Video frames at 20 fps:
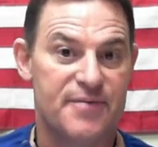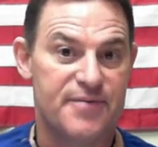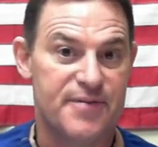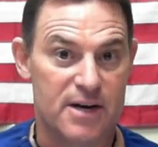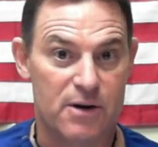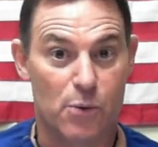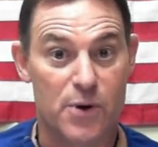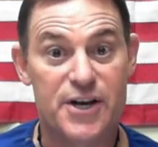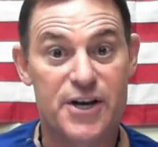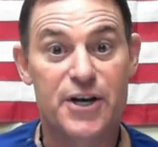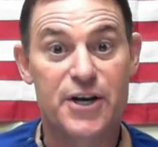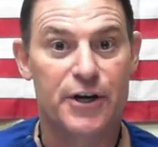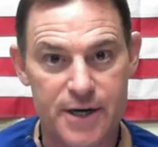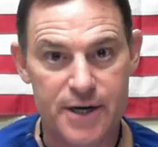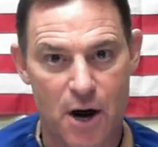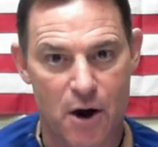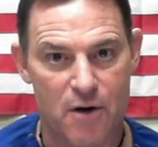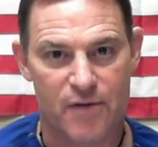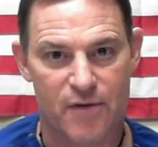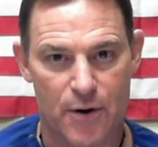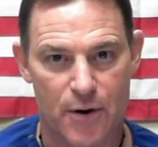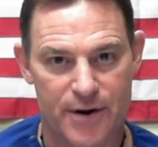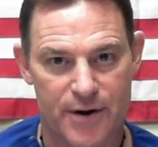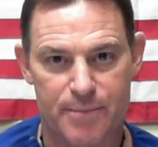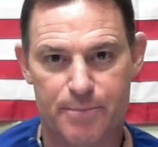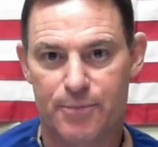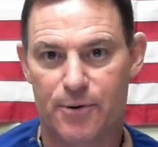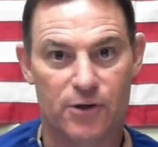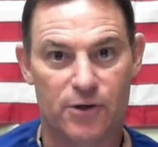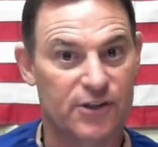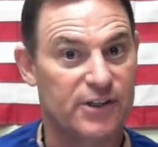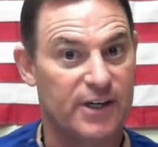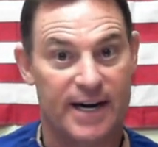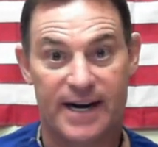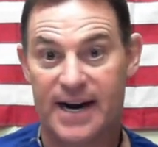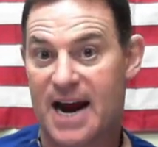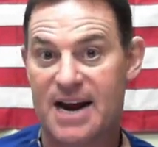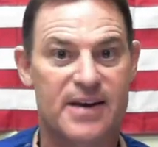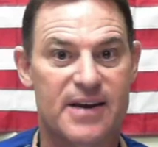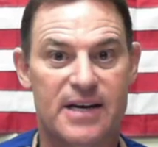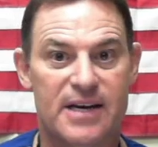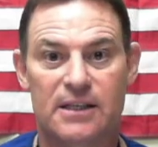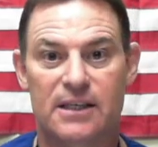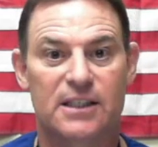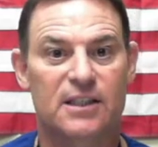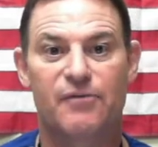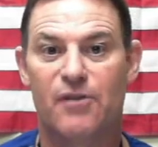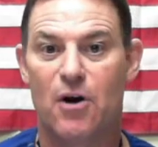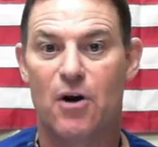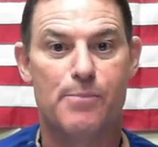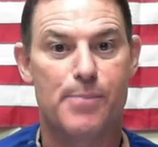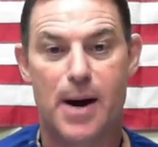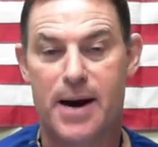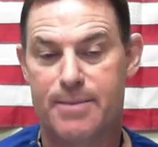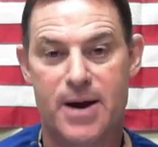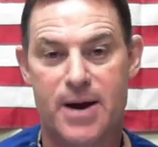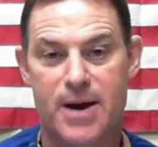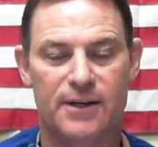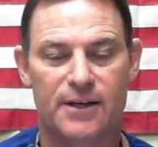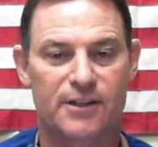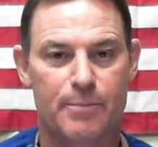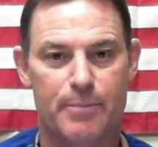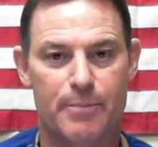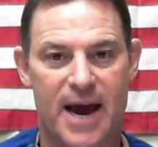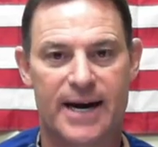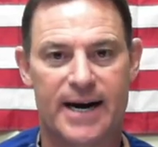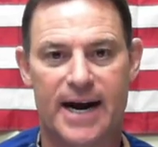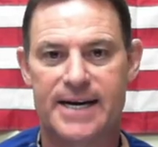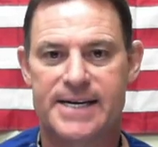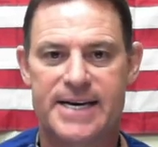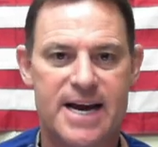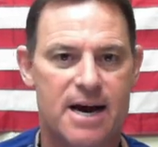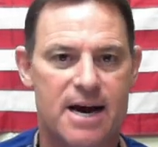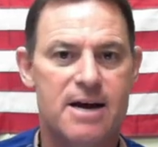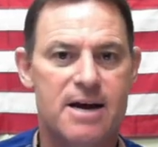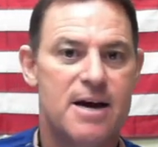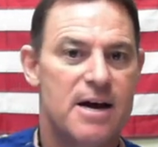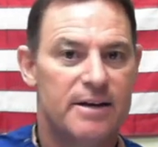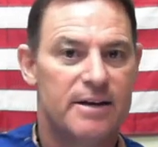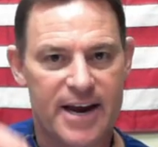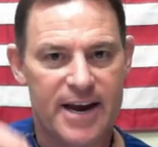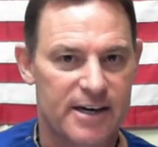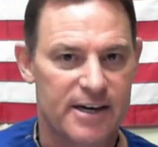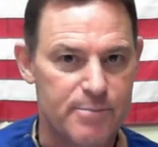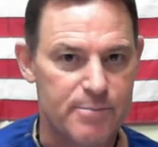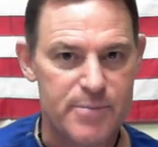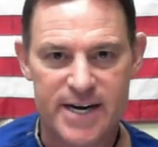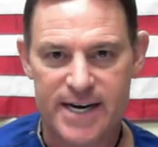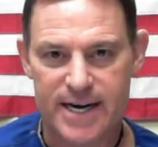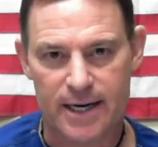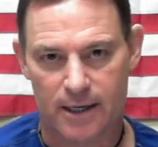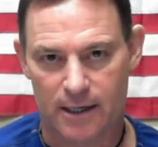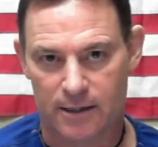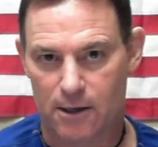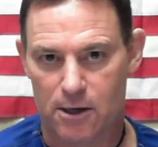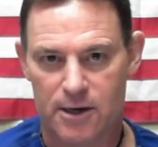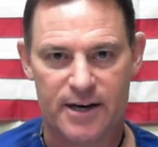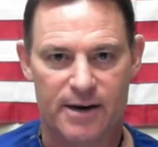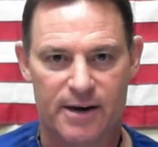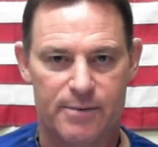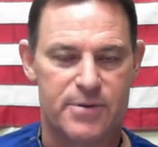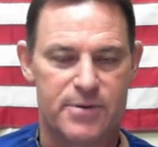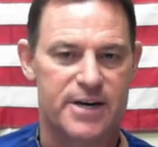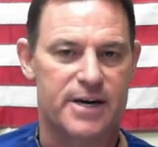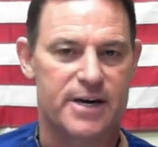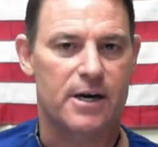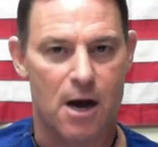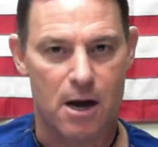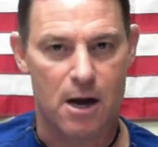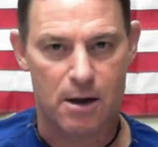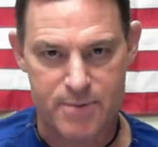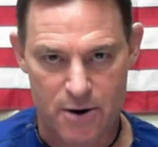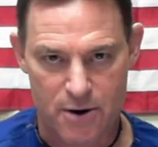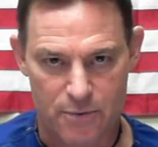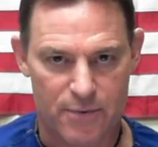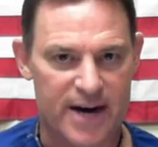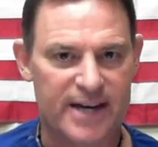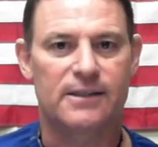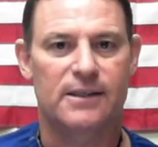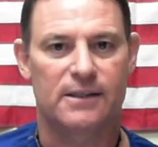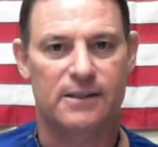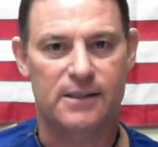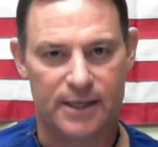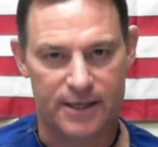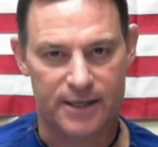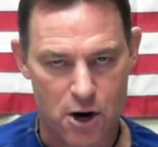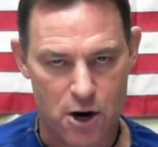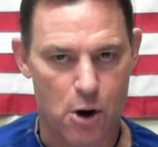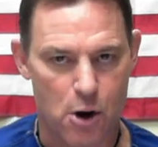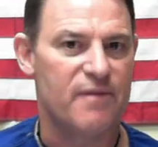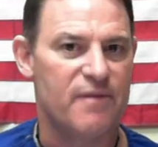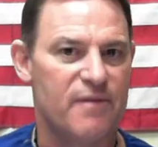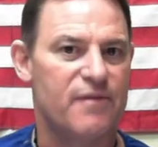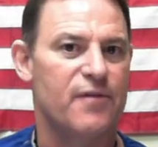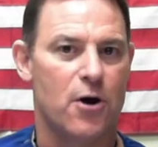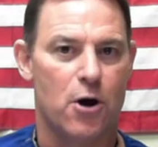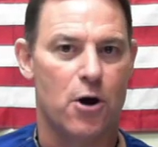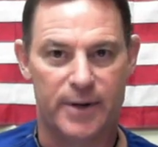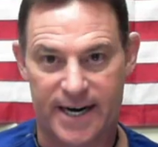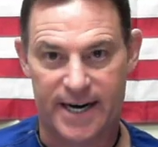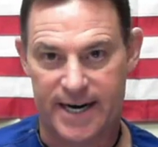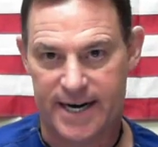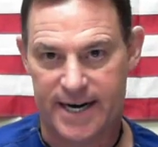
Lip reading: we could go vote in person, and I think this vote by mail is a bad idea, they could immediately look at me and call me a racist and a homophobe and an